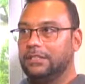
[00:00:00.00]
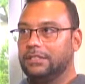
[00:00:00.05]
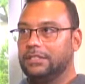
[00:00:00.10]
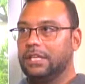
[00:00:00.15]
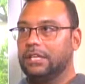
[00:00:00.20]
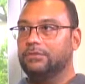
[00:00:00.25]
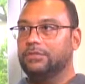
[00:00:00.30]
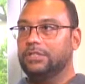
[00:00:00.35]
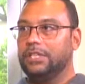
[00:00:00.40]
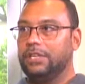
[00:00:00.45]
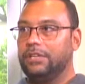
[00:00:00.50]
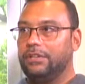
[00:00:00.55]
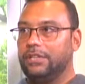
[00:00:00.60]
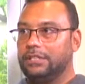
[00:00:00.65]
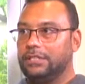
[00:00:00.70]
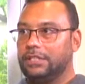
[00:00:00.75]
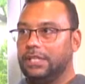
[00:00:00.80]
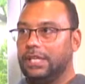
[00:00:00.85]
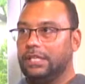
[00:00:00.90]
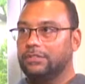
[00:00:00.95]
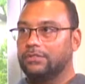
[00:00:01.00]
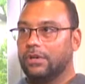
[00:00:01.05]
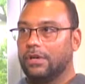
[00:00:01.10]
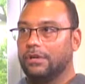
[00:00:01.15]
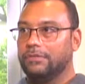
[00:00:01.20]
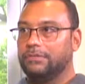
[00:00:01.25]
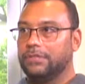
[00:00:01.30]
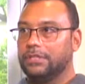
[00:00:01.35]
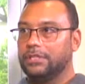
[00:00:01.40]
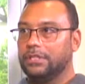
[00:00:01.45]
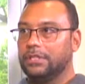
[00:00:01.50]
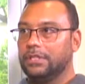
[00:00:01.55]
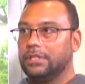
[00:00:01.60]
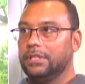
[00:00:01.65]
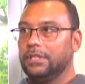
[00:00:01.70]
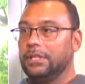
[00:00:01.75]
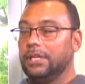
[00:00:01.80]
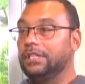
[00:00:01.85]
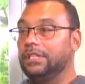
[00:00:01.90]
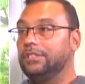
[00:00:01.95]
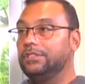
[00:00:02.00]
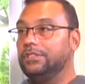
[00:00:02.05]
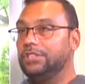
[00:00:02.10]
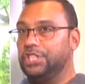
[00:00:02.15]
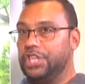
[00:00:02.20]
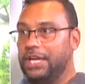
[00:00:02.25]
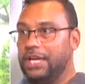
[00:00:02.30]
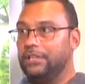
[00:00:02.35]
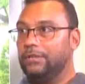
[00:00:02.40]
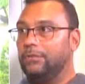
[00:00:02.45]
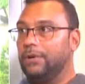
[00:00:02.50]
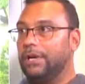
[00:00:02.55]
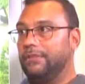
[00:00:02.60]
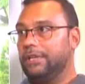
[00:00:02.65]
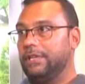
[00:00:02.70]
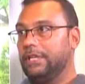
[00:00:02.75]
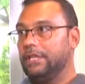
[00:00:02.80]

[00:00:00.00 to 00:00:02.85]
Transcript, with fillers: Secretary of the State's office in January.